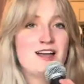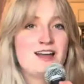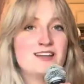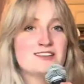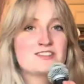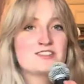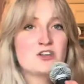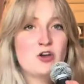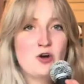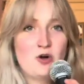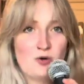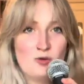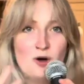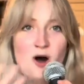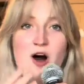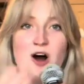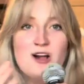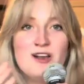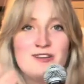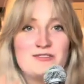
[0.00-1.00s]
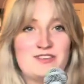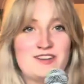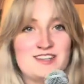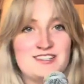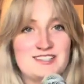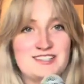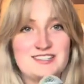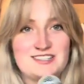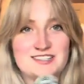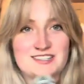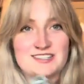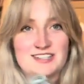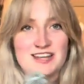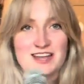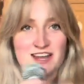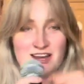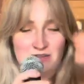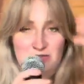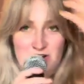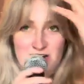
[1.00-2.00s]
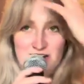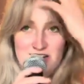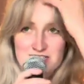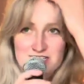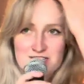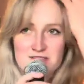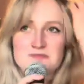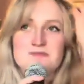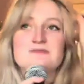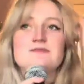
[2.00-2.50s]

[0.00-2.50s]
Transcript: So all of this is to say, right,